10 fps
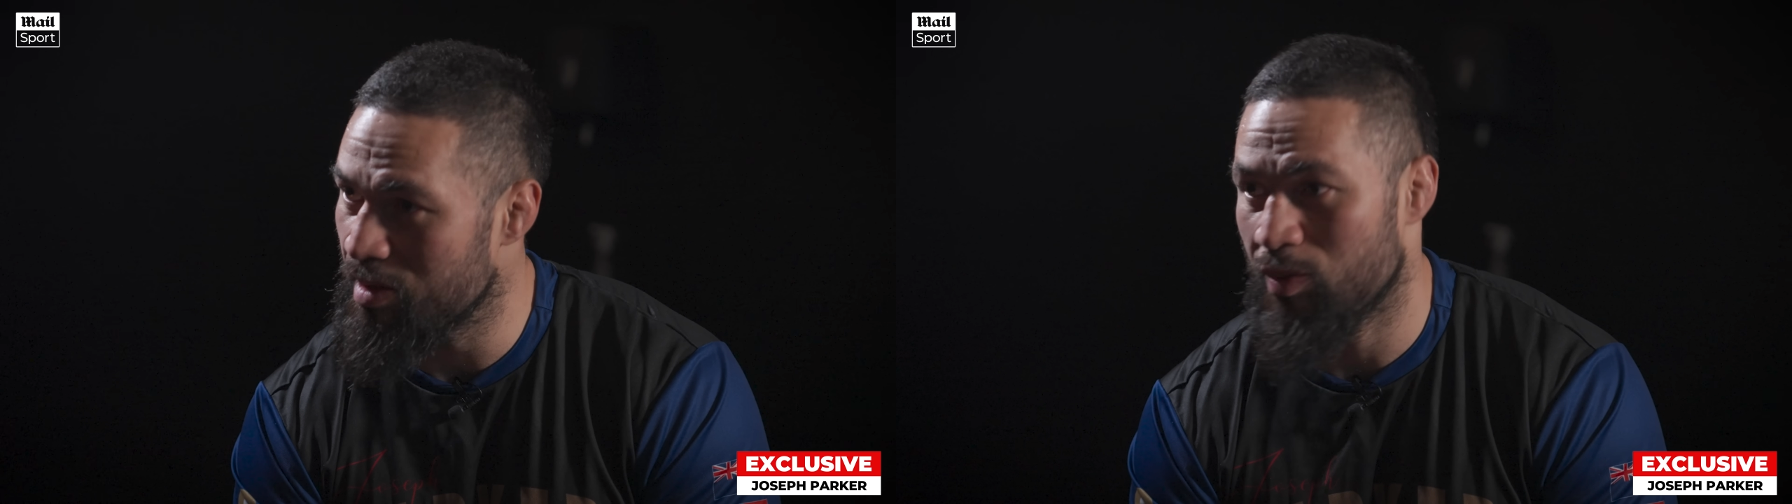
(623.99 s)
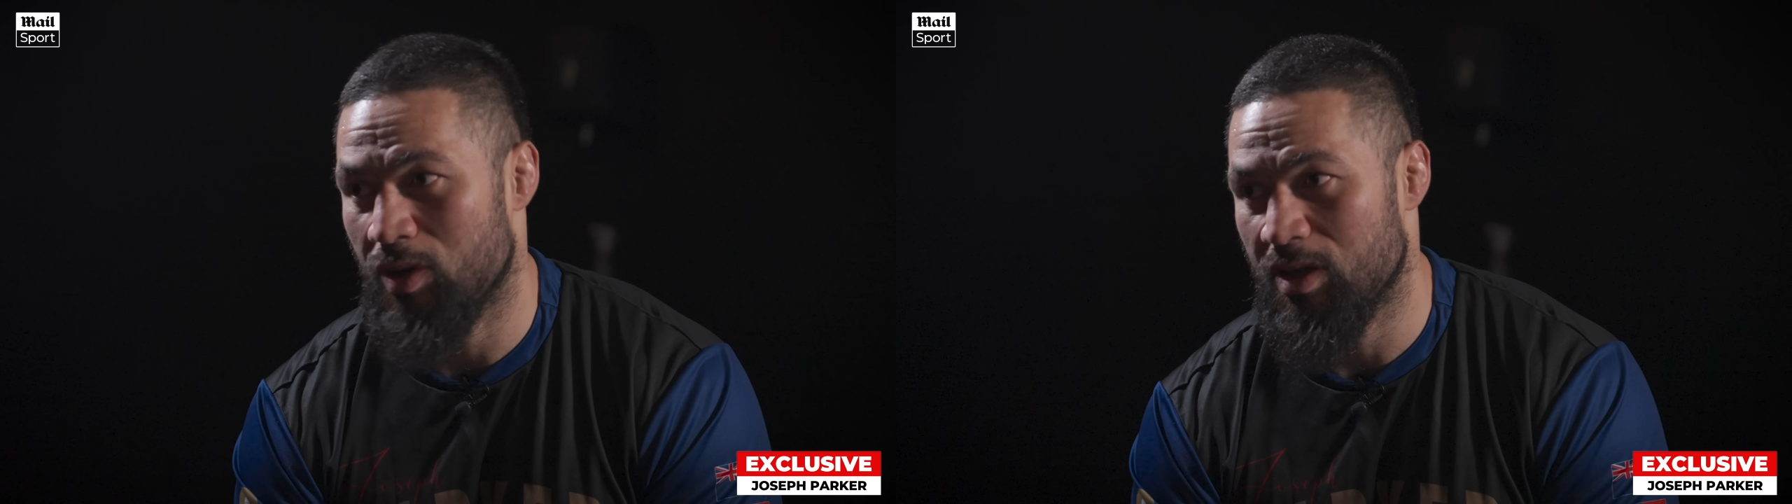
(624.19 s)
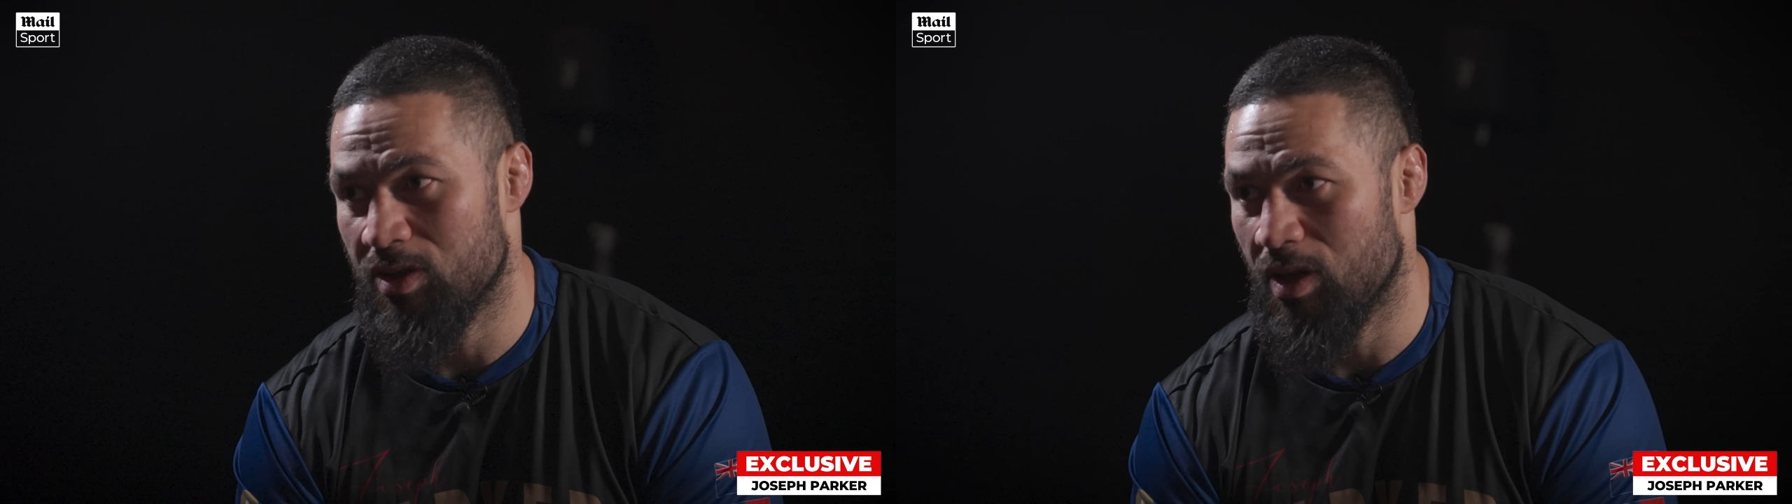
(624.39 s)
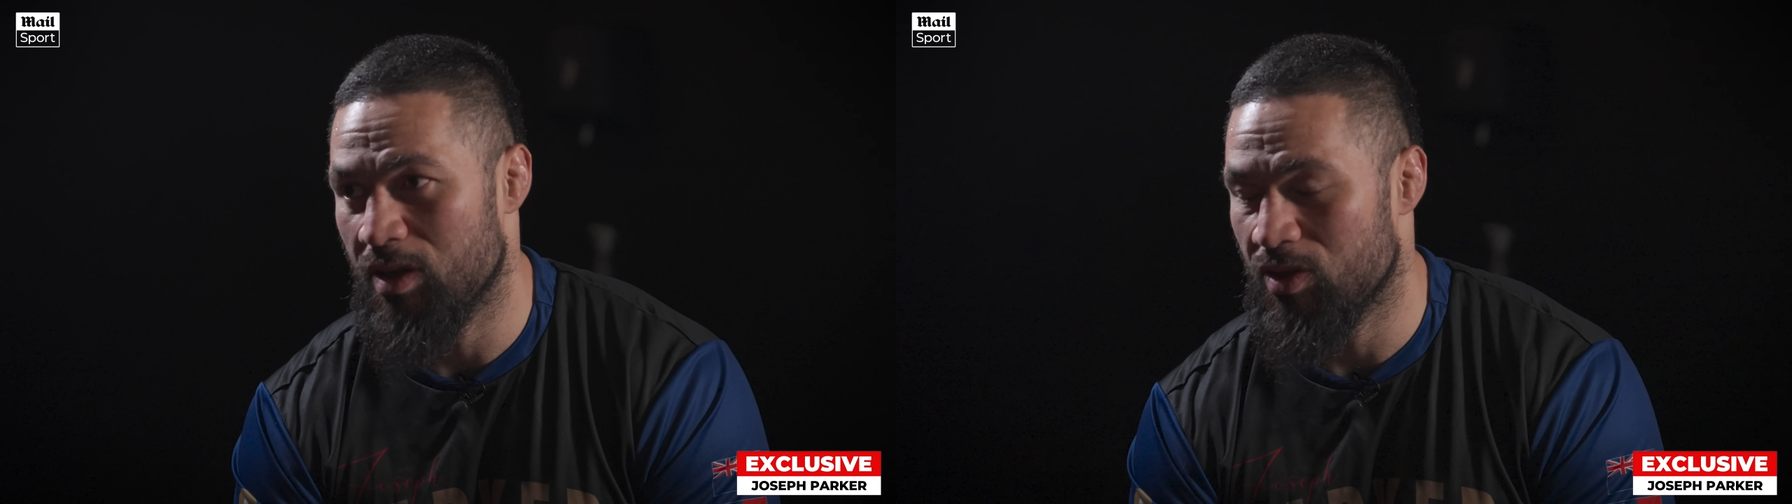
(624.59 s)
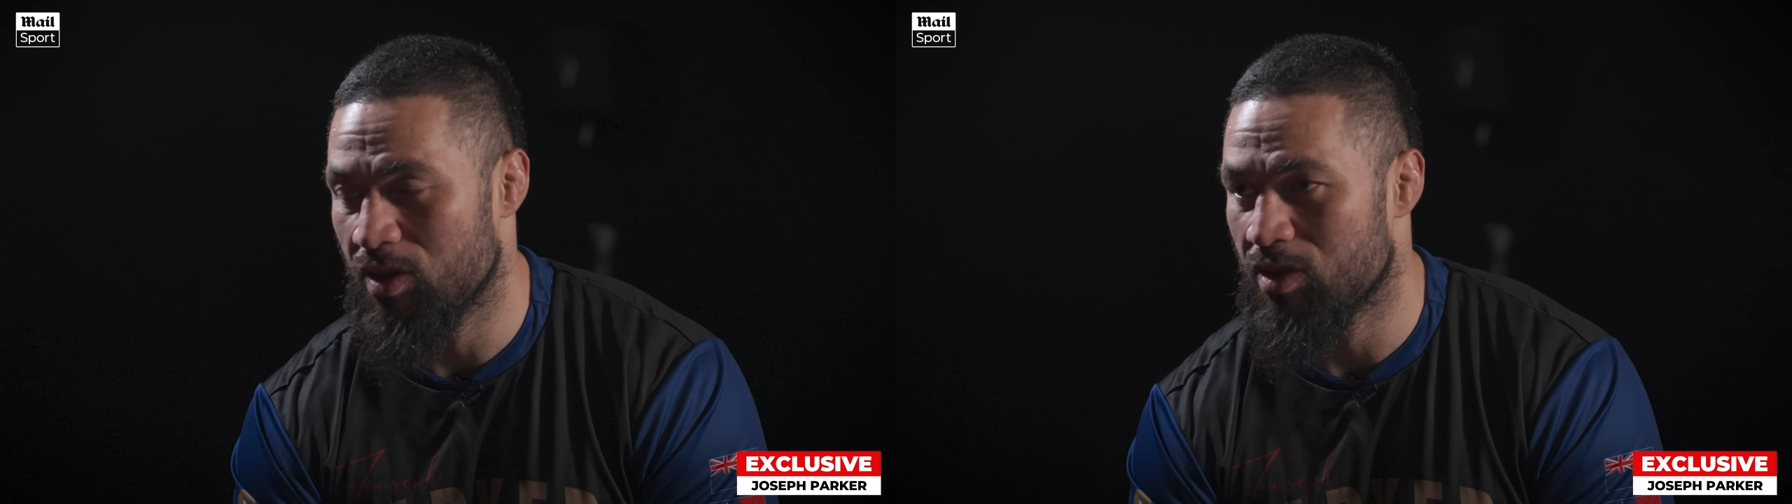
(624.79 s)
Dubois
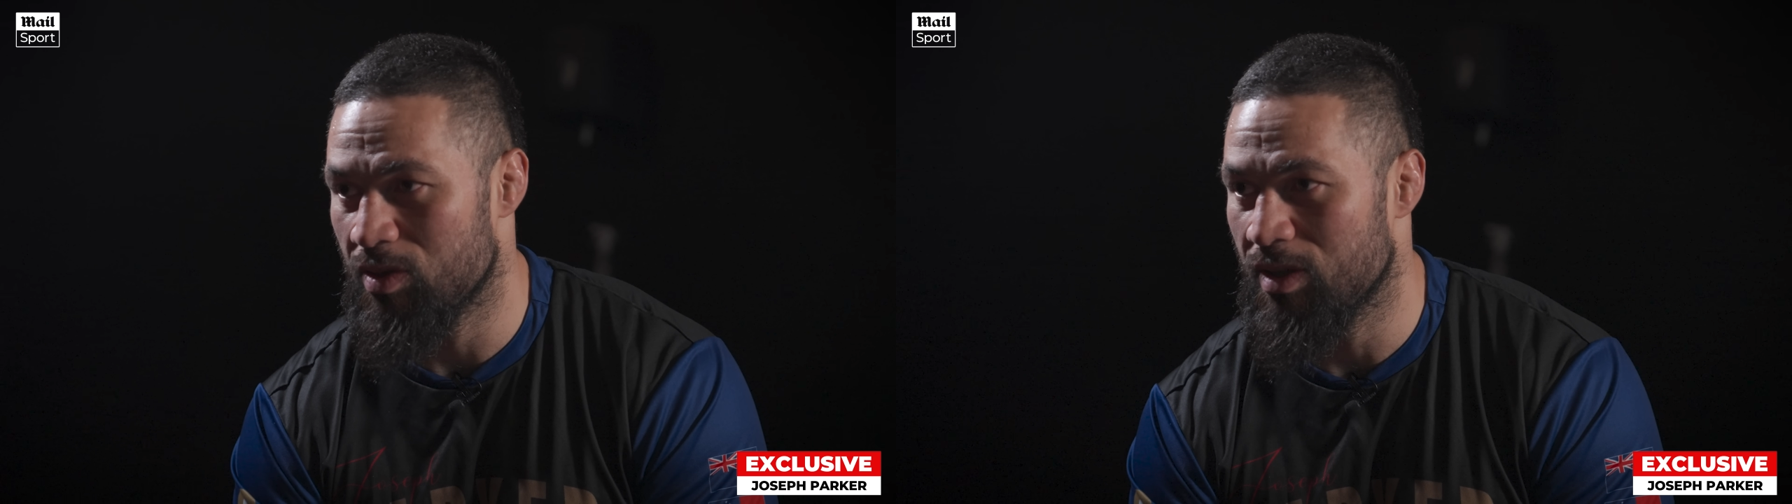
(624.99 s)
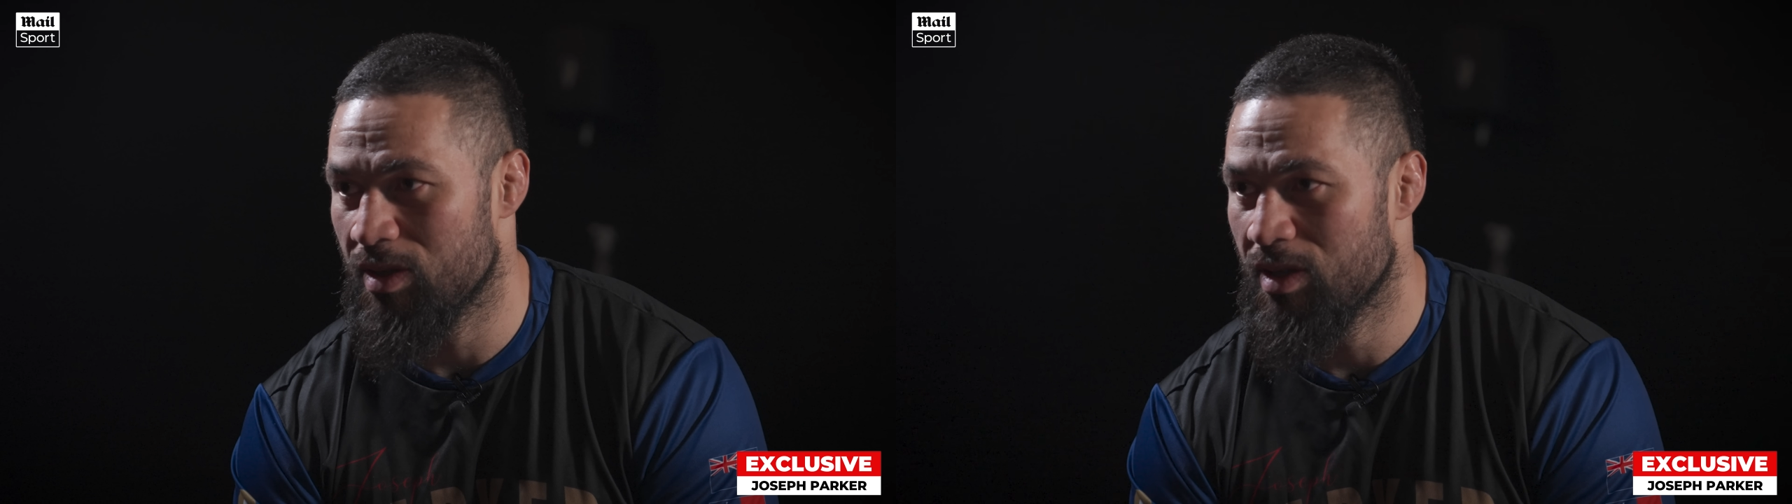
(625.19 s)
and Joshua.